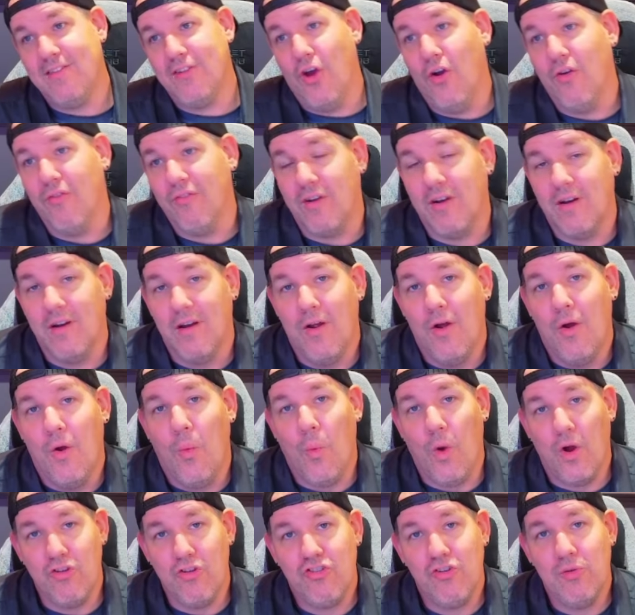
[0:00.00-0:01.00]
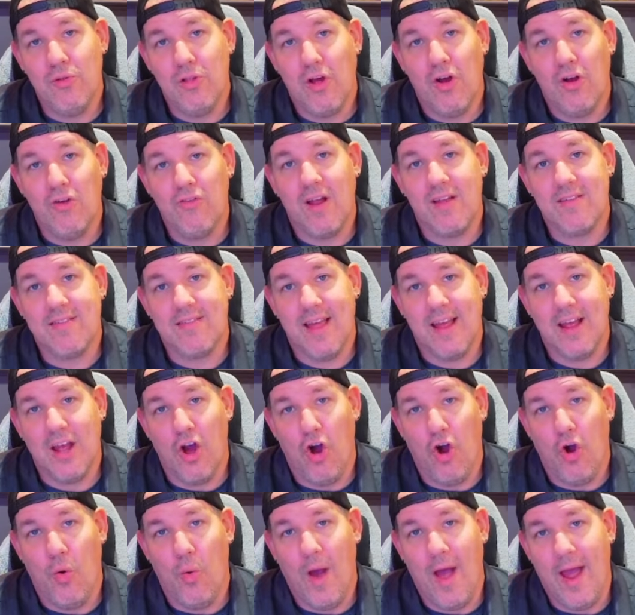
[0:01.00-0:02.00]
over. Once you long rest, they go
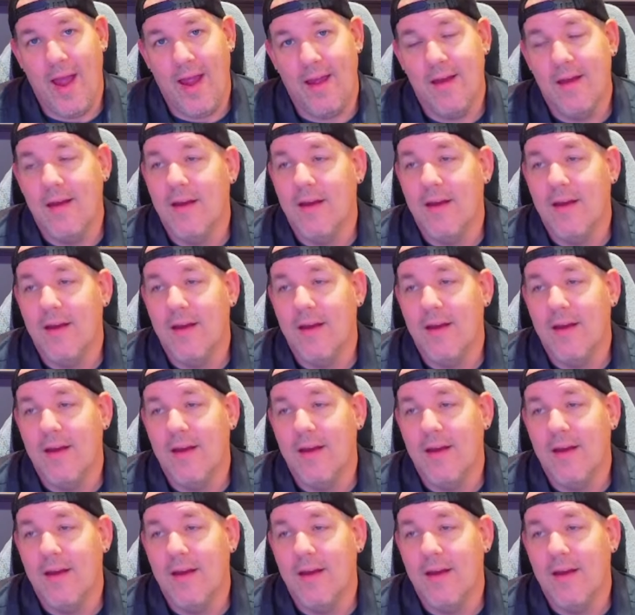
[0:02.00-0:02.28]
away.